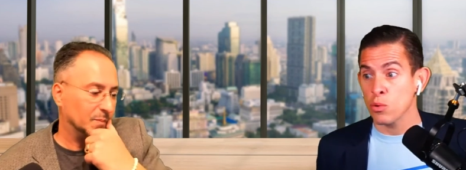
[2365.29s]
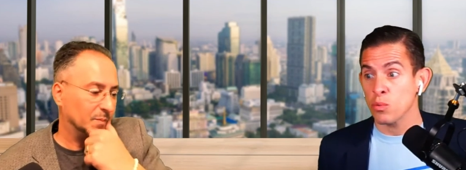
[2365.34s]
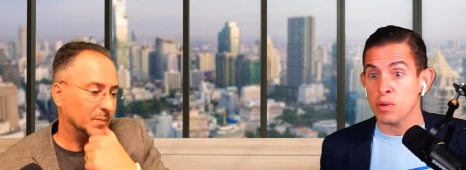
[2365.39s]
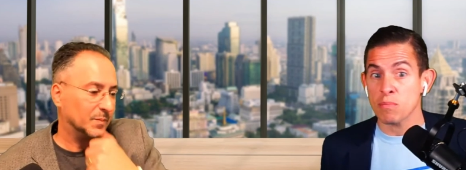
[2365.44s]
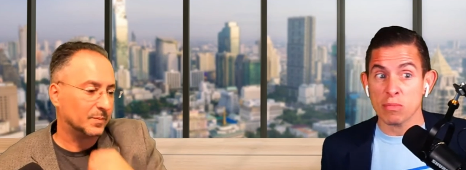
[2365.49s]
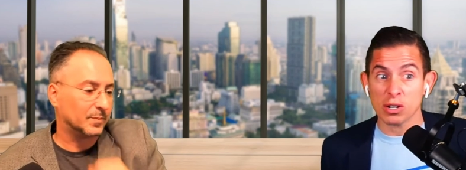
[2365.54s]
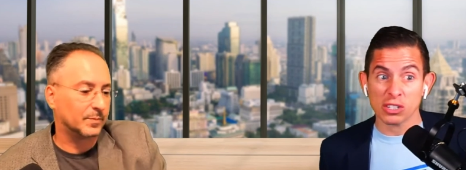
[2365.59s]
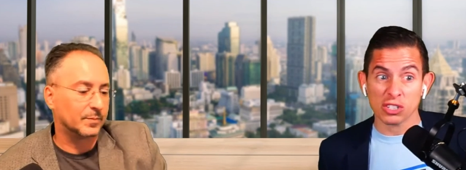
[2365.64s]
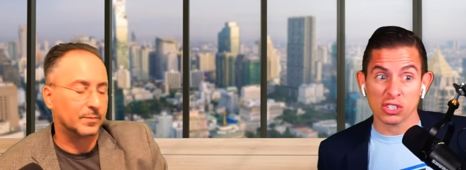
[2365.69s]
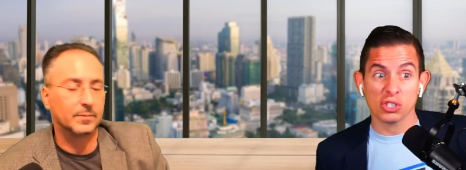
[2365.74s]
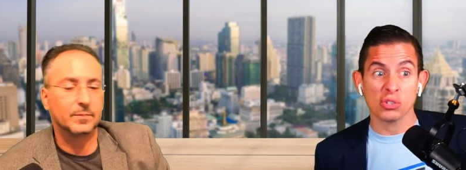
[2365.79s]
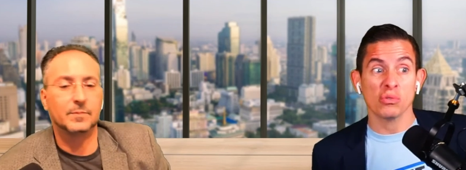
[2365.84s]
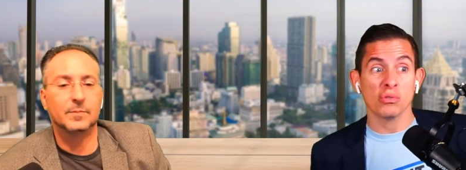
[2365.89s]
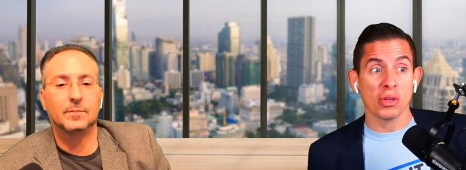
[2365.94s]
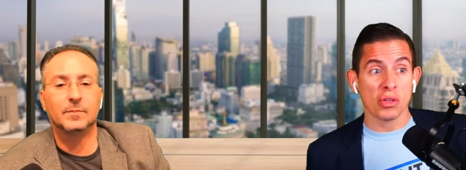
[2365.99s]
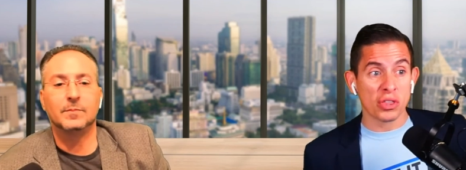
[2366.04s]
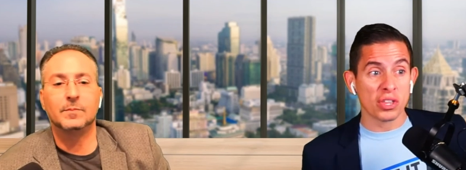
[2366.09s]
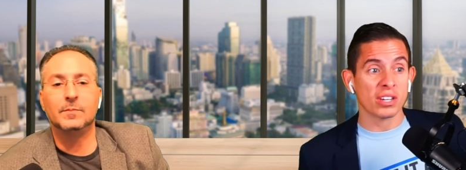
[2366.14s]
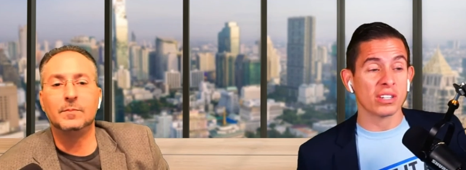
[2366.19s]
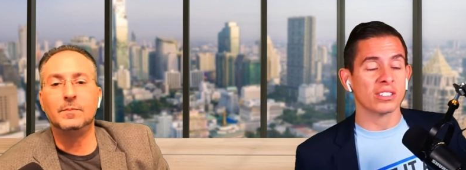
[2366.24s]
Speaker 1: We must do
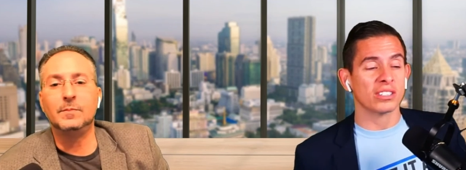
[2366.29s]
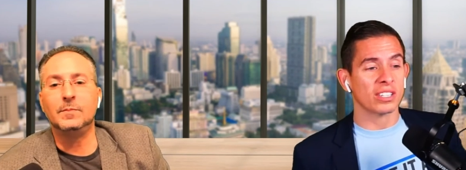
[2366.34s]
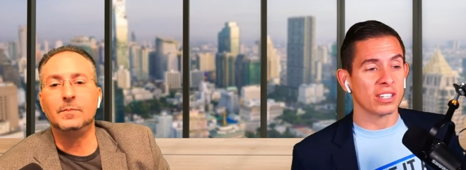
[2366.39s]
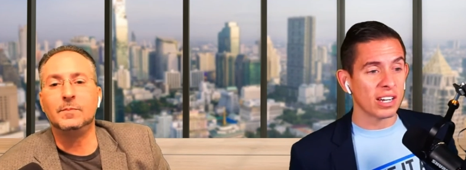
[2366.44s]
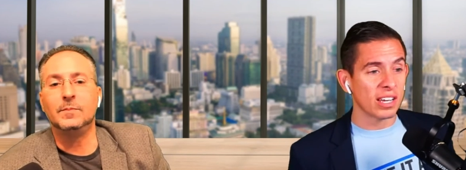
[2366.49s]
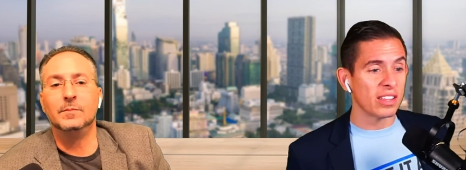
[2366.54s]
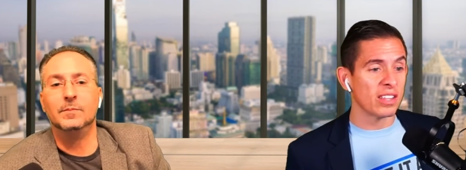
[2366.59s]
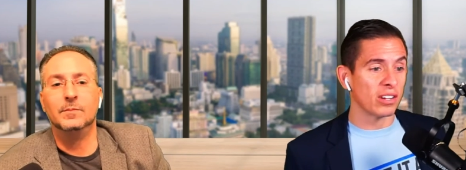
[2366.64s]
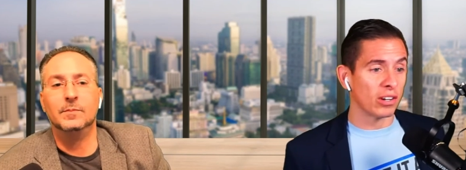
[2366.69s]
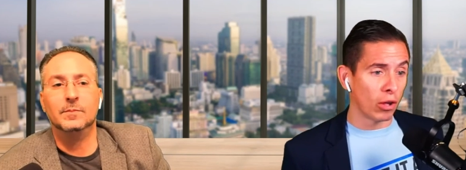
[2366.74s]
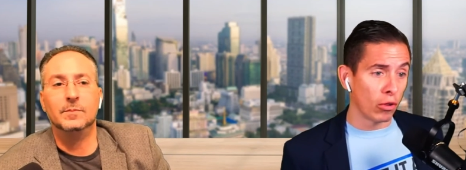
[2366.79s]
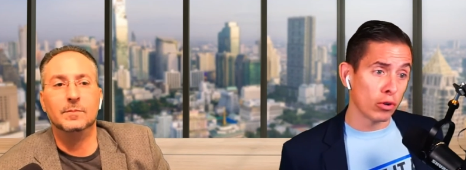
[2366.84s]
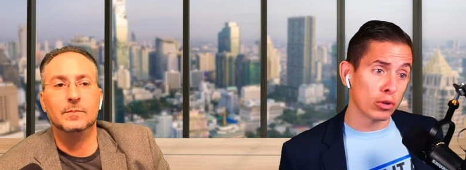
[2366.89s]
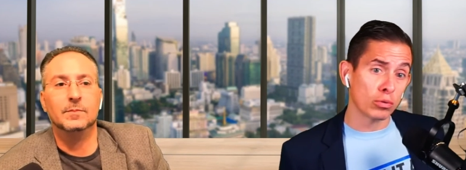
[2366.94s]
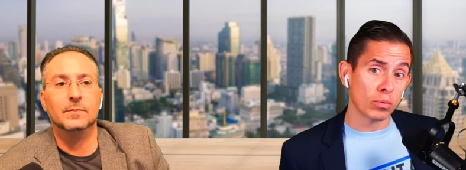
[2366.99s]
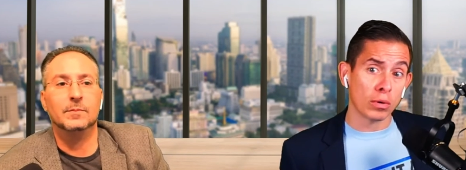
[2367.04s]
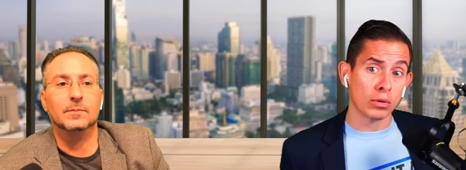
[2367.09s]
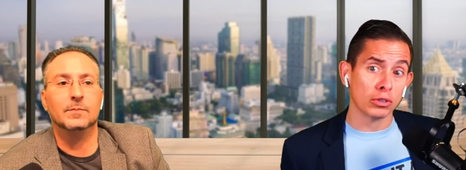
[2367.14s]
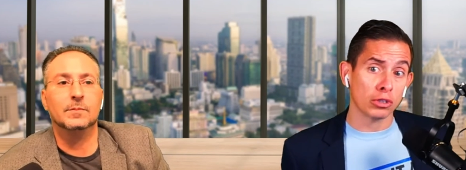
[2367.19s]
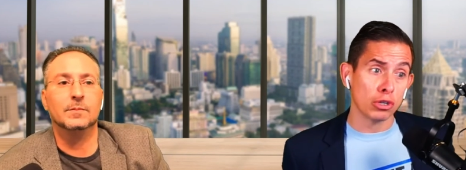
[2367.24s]
the things today that
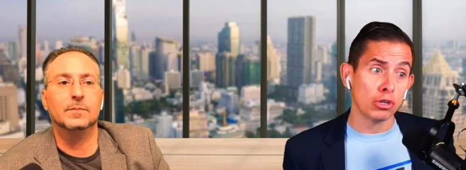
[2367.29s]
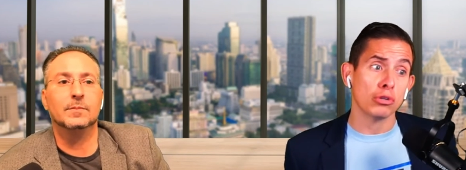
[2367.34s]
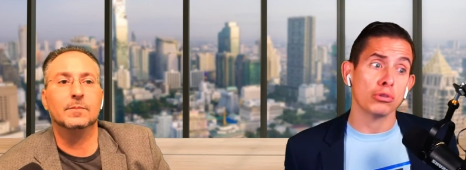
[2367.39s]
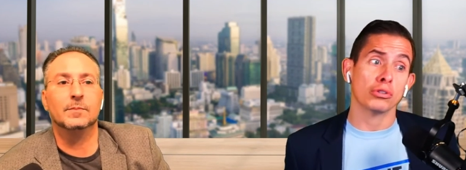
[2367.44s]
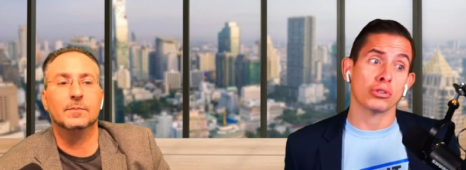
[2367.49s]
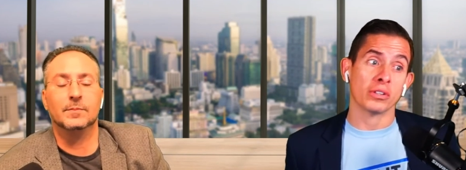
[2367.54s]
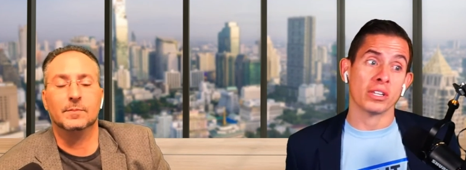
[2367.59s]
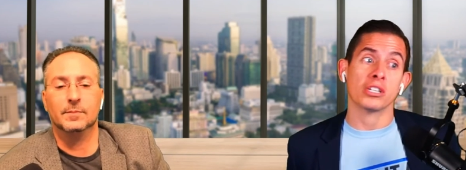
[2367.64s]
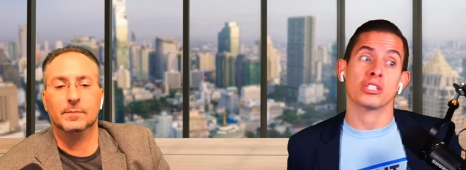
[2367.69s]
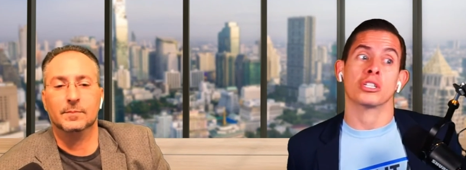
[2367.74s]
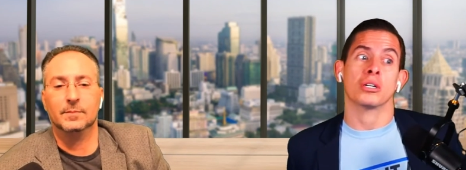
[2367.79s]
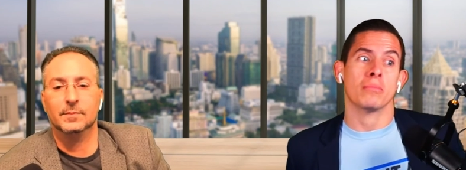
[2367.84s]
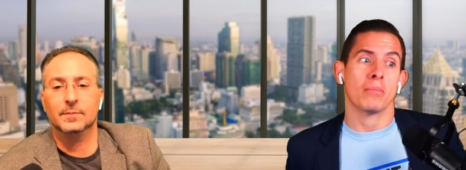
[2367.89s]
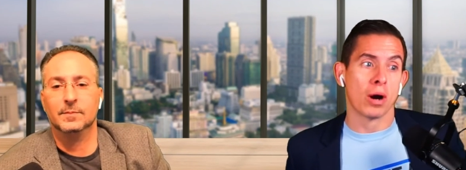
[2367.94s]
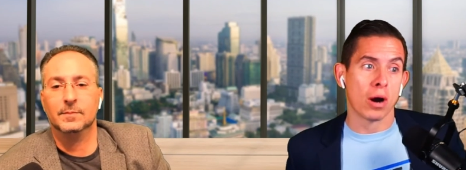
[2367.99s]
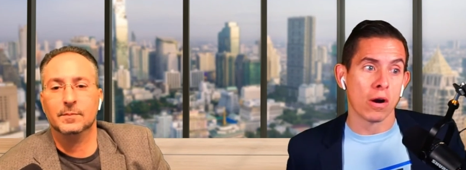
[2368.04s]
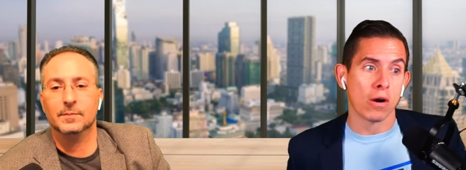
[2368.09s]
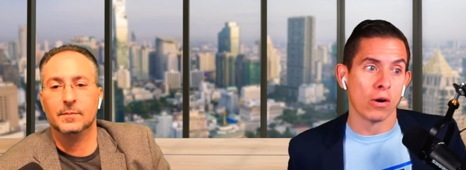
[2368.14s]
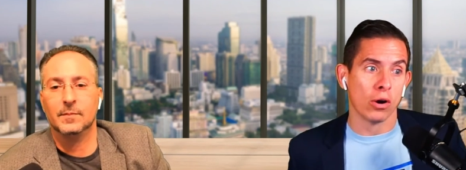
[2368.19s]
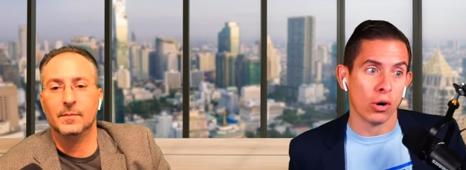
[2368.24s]
others won't do so that
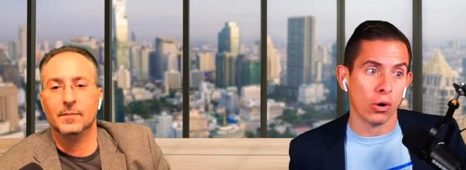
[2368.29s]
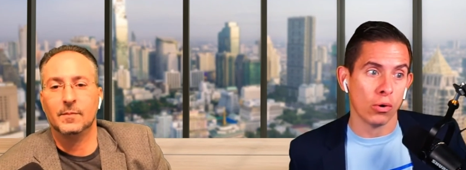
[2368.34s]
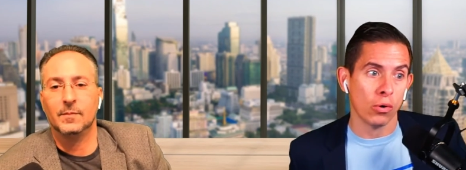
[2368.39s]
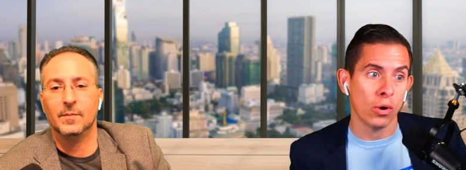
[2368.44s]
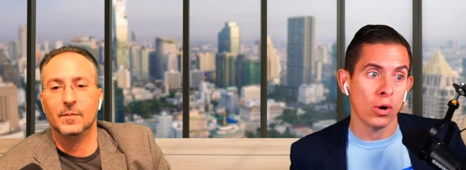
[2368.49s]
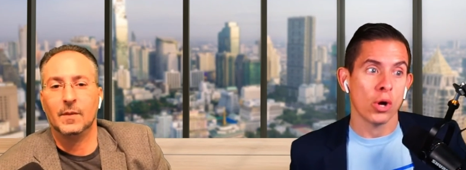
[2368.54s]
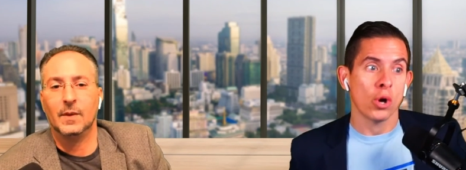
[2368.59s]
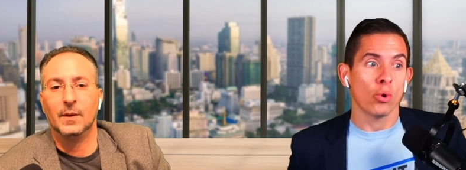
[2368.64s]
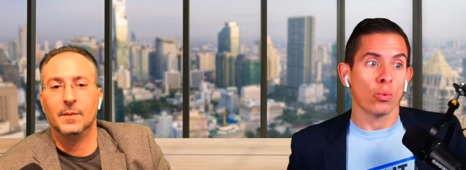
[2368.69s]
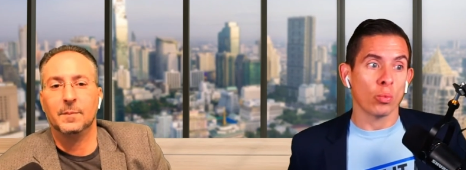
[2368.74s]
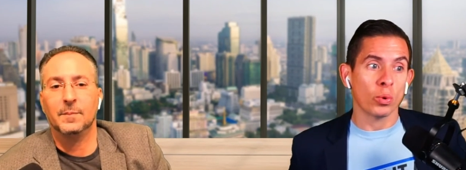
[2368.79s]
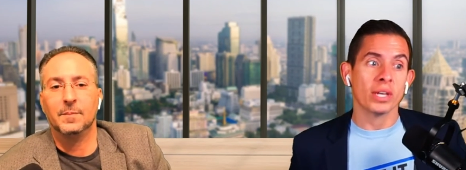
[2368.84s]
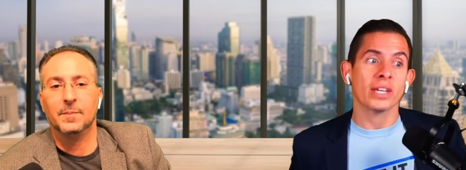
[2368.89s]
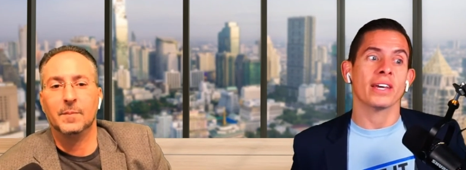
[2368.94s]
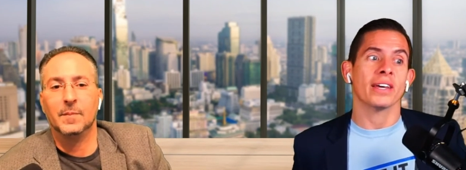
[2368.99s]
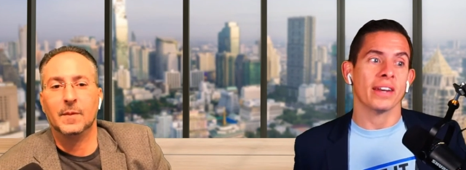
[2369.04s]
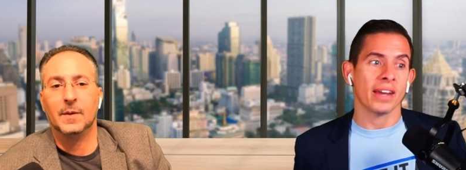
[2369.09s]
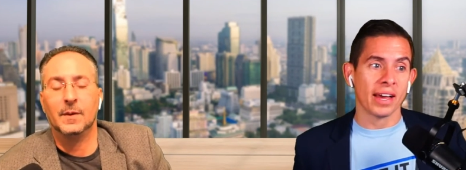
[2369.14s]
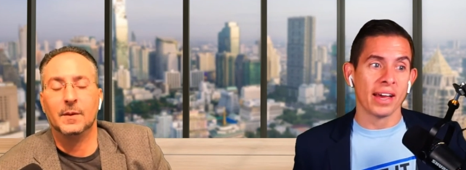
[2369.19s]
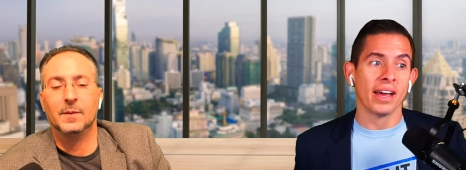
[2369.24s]
tomorrow we
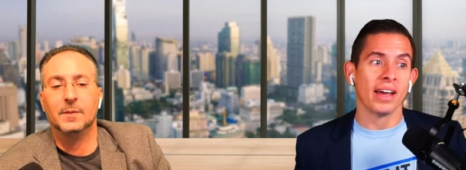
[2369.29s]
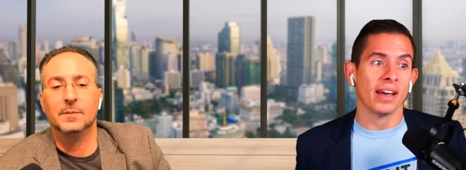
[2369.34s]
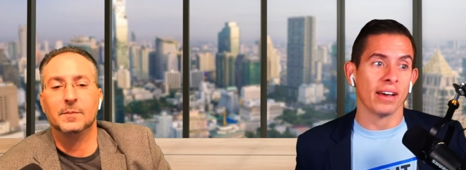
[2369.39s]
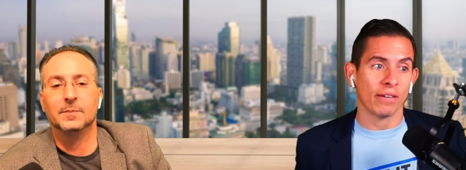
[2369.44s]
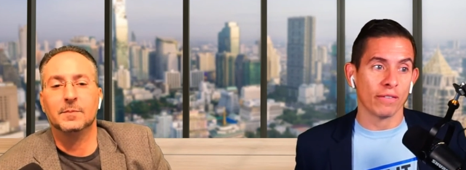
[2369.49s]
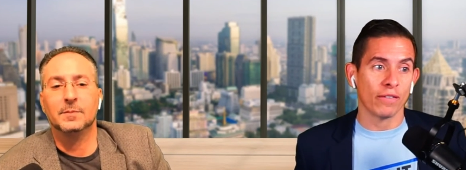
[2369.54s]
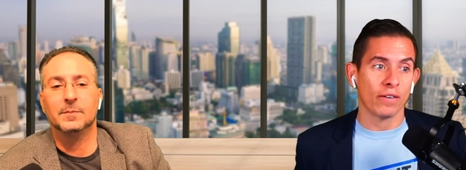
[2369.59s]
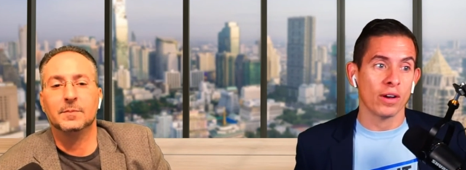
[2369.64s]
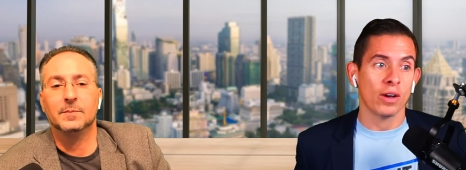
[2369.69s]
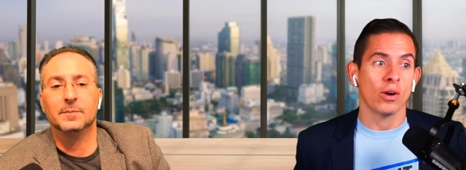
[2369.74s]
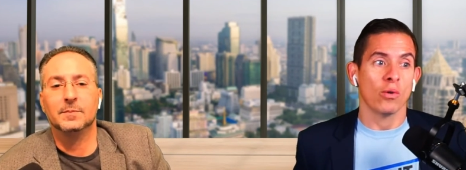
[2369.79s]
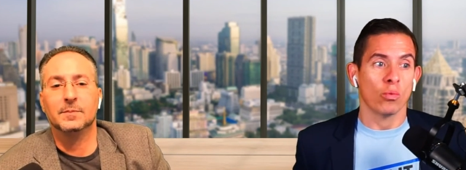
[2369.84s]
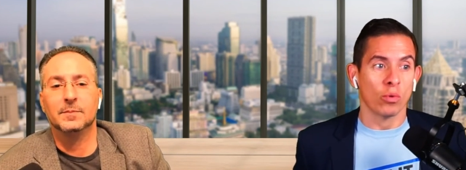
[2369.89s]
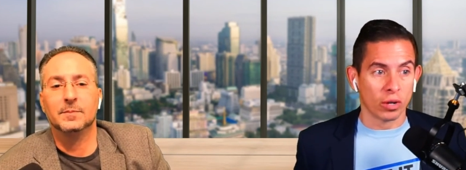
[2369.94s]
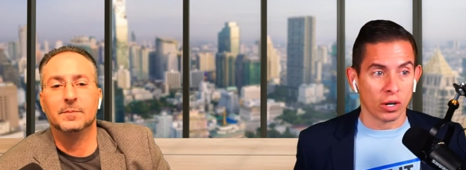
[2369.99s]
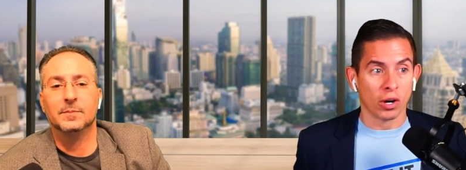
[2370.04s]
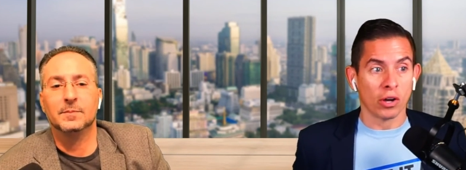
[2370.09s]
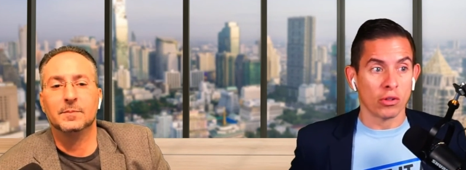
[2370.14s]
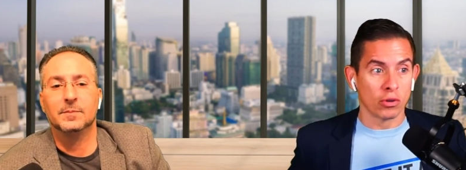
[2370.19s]
can have what